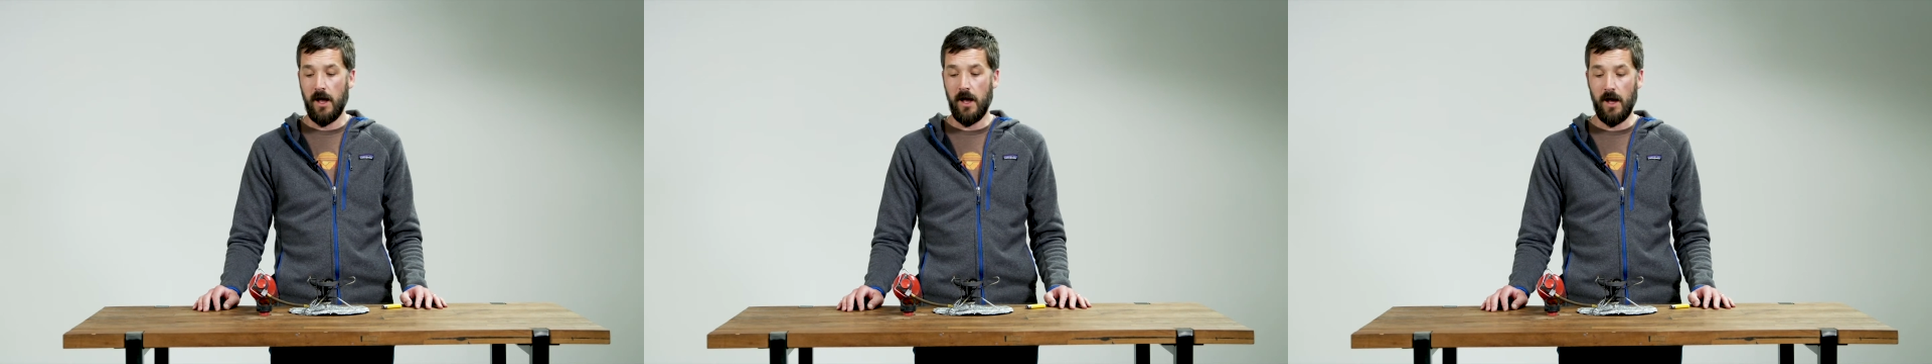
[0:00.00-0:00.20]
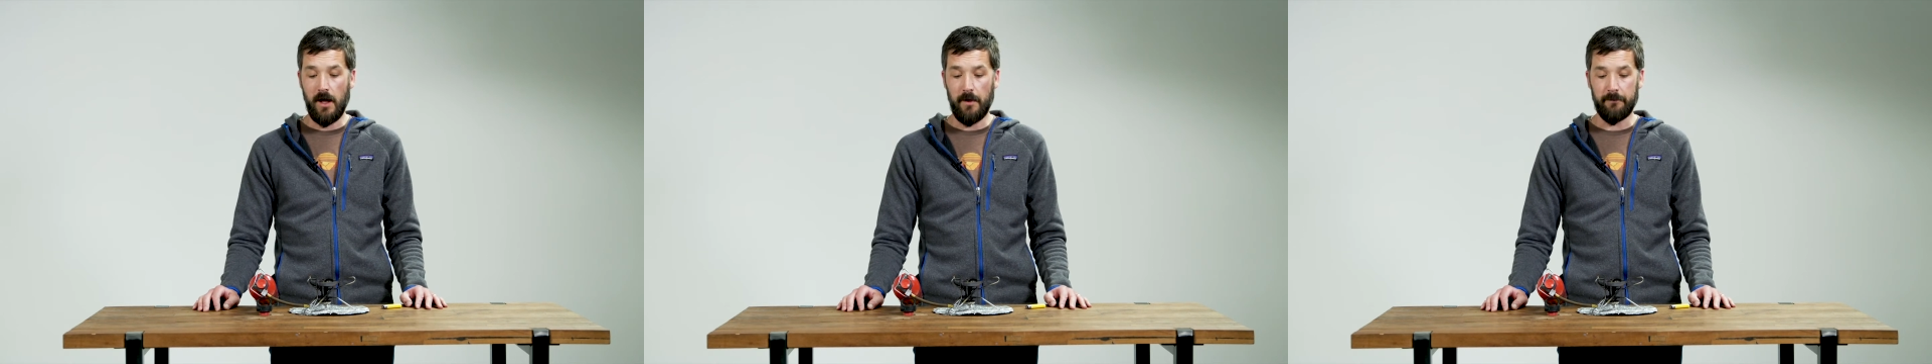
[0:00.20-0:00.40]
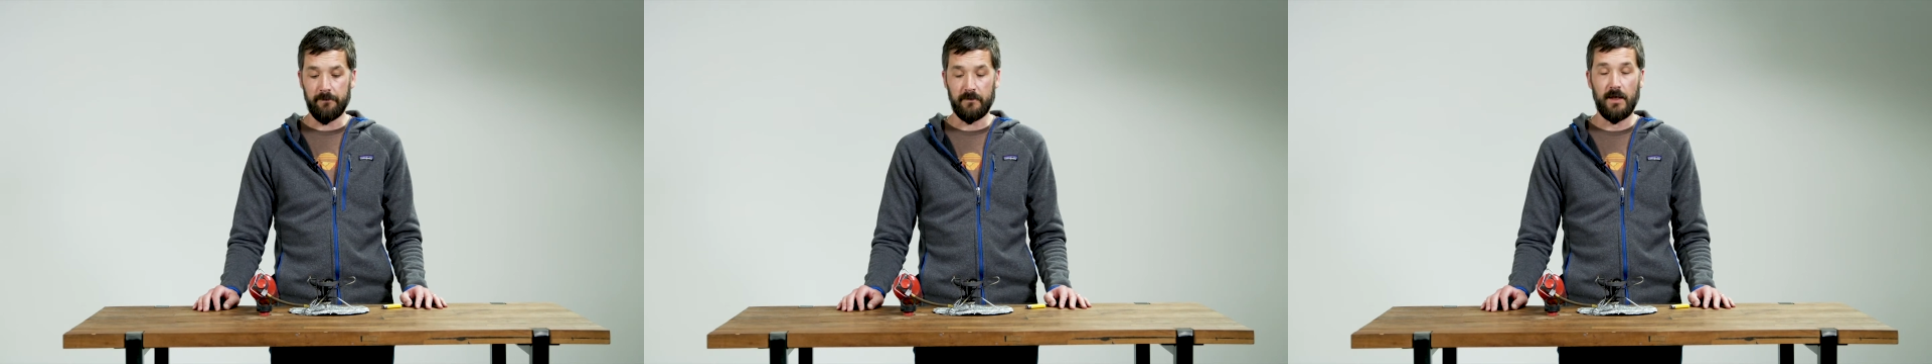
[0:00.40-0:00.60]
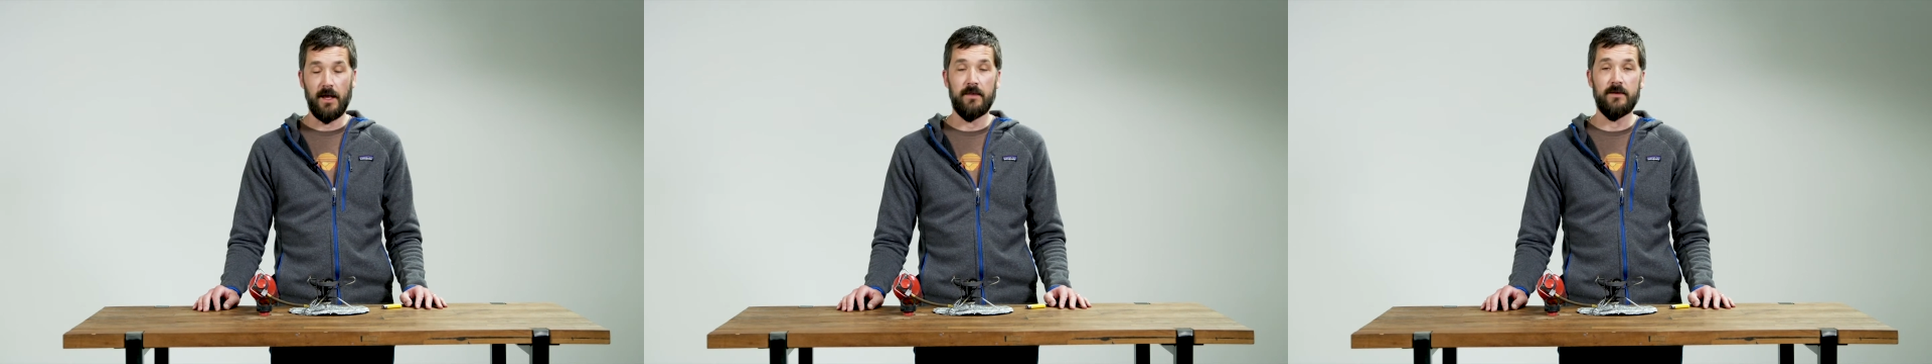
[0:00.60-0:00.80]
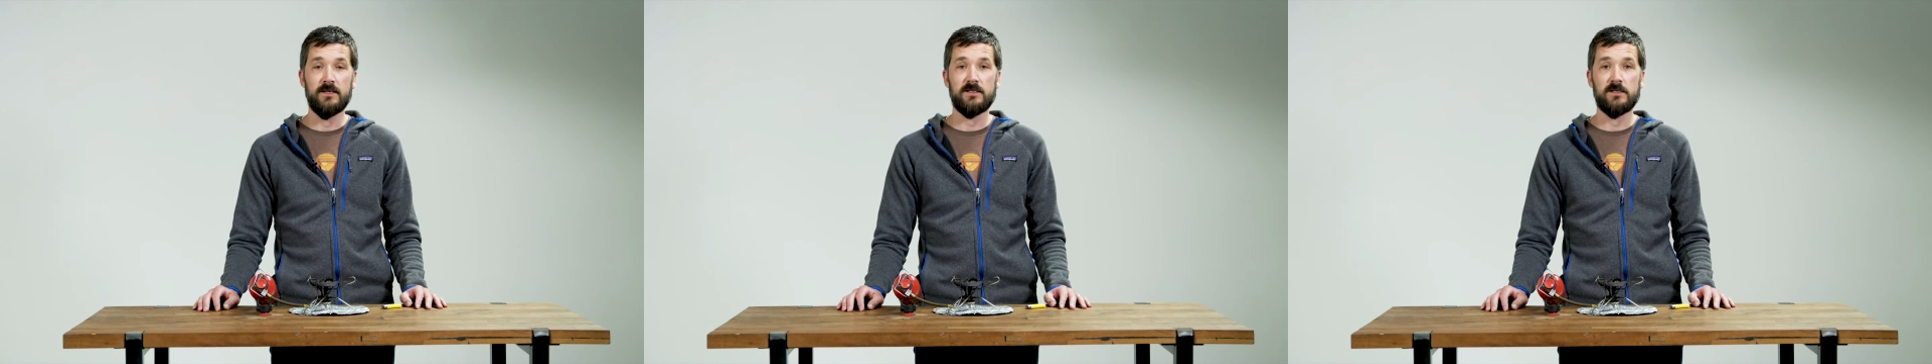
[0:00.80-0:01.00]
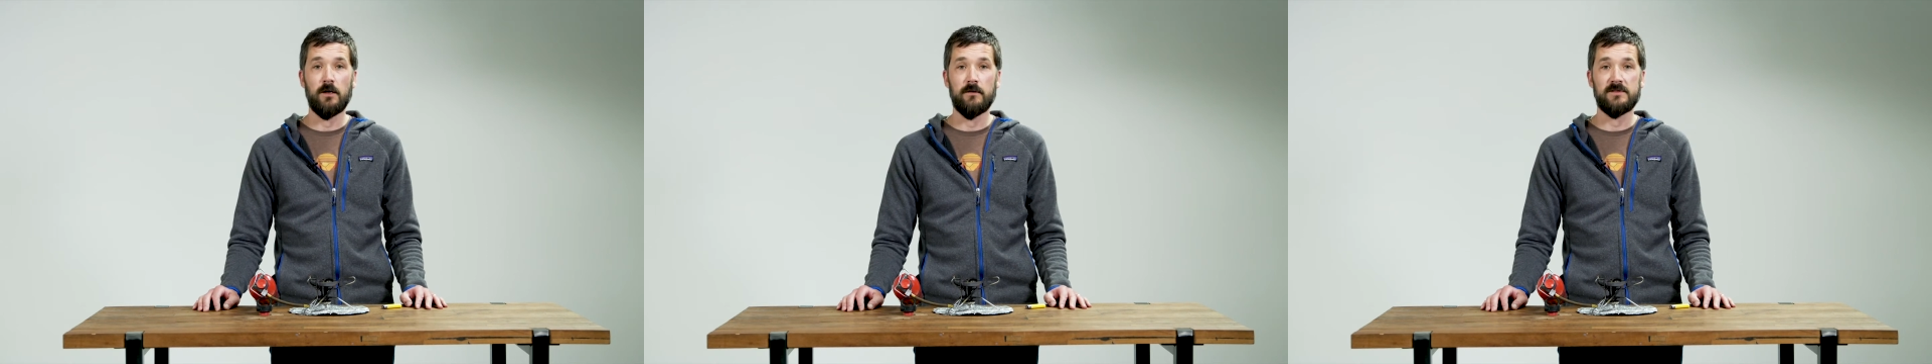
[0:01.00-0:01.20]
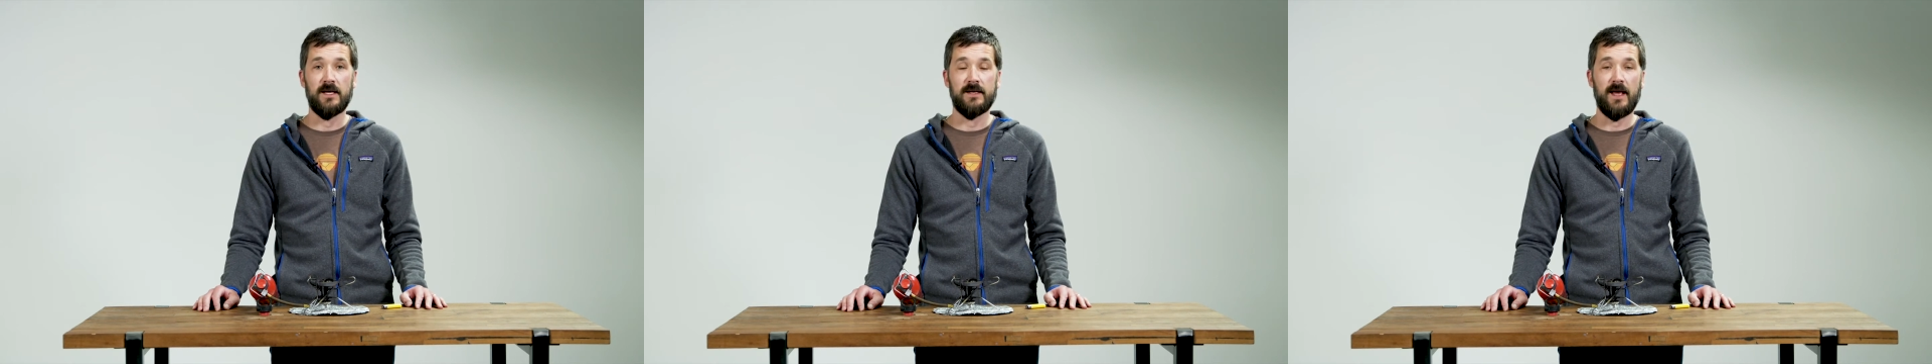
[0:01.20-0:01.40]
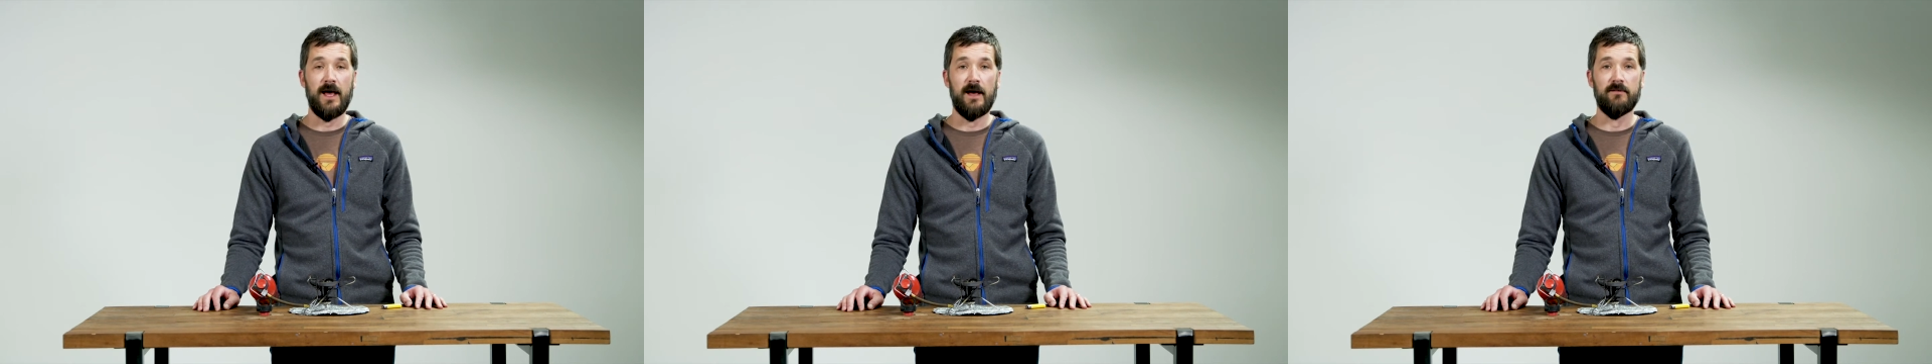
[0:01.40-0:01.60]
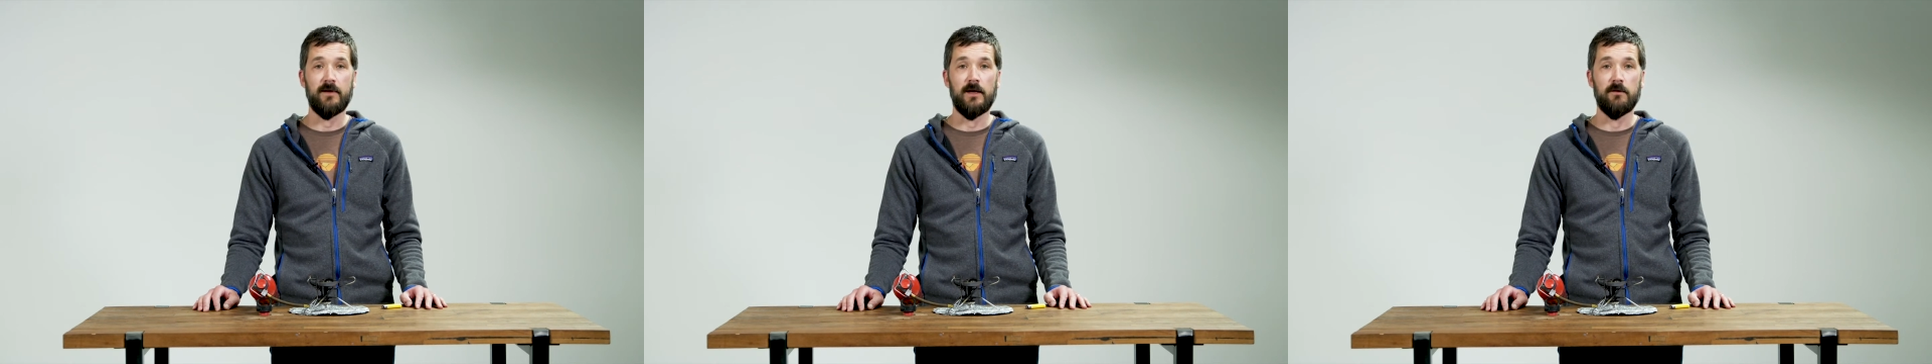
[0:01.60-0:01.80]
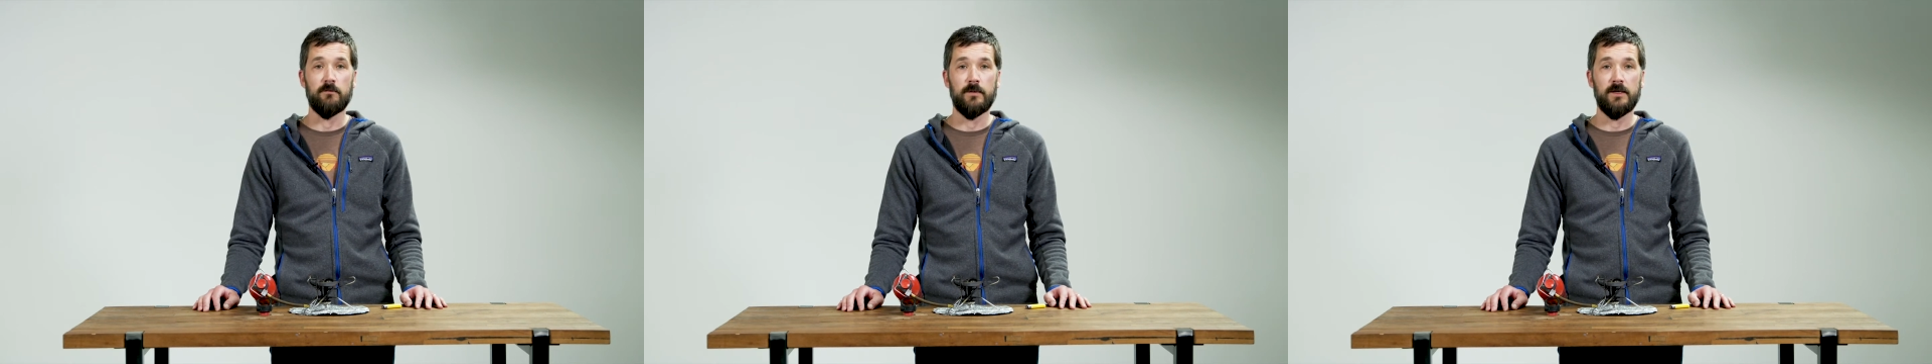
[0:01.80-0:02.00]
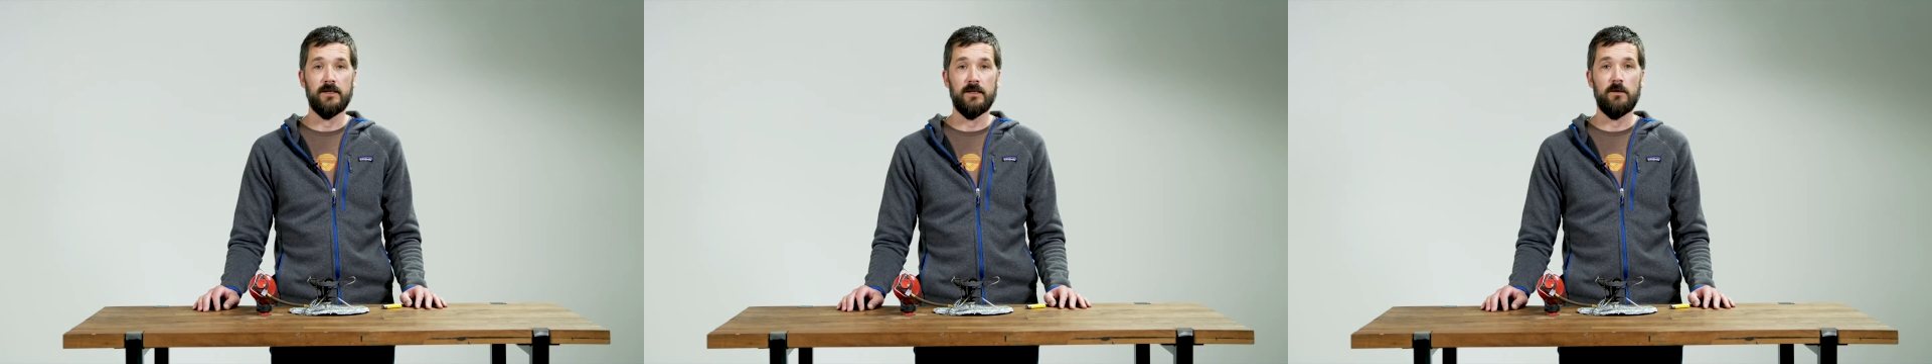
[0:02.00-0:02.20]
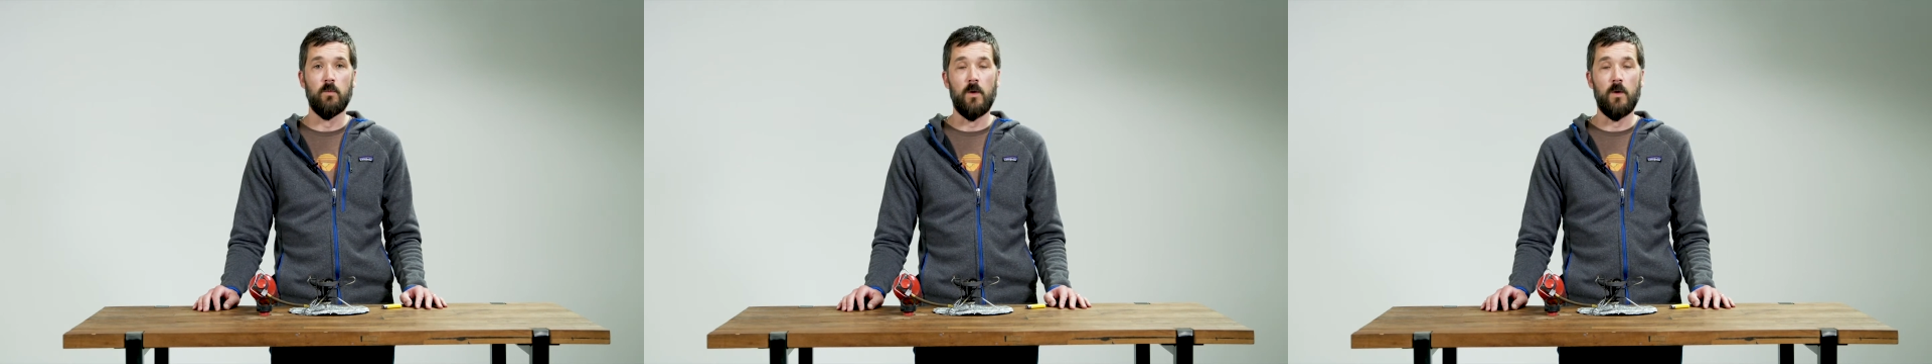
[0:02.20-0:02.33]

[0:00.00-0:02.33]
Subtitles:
And these stoves tend to have a really